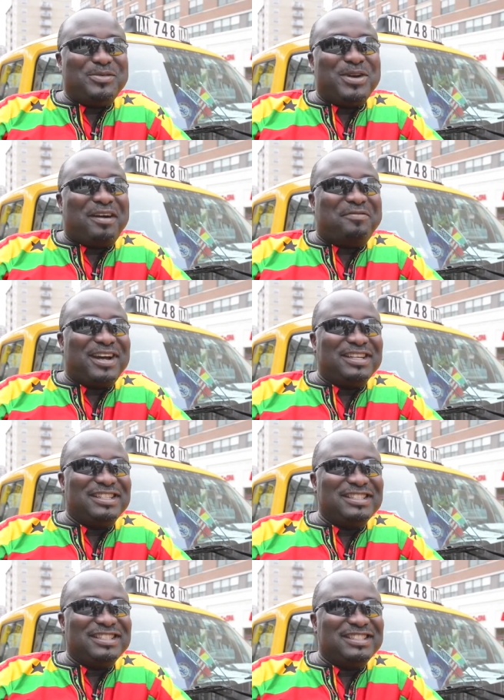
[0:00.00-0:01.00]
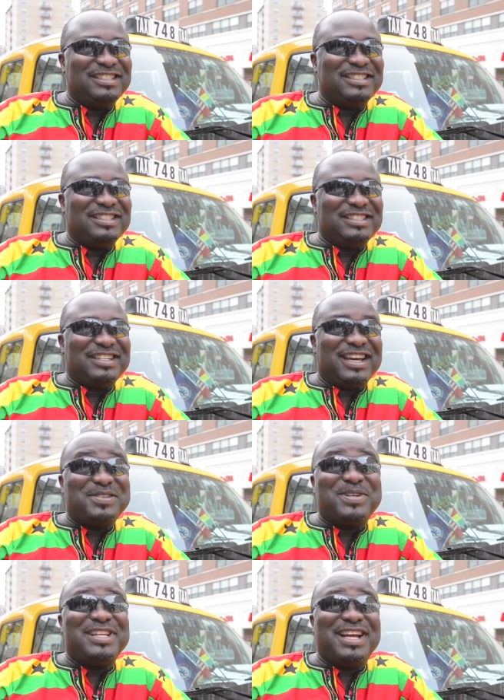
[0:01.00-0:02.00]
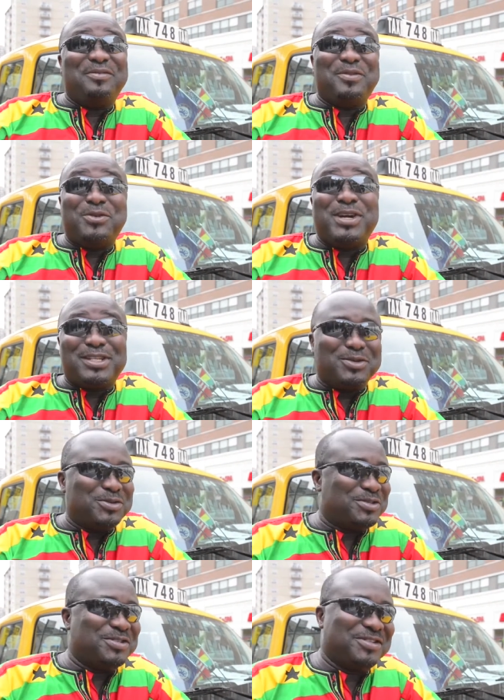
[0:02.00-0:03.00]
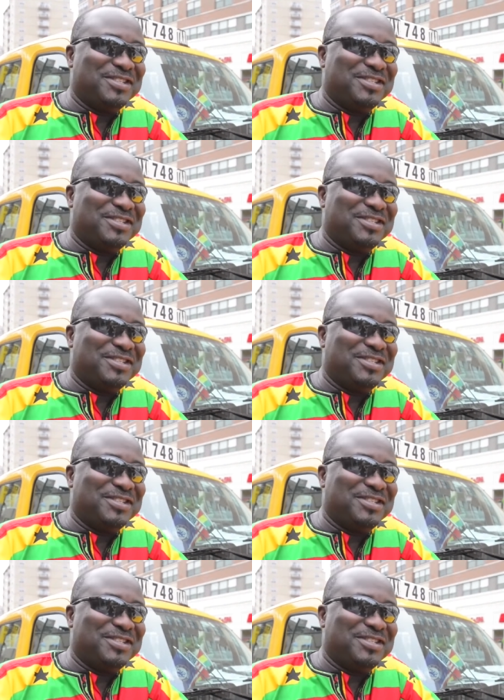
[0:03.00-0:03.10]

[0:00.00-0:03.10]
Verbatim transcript: we'll have fun especially if US lose.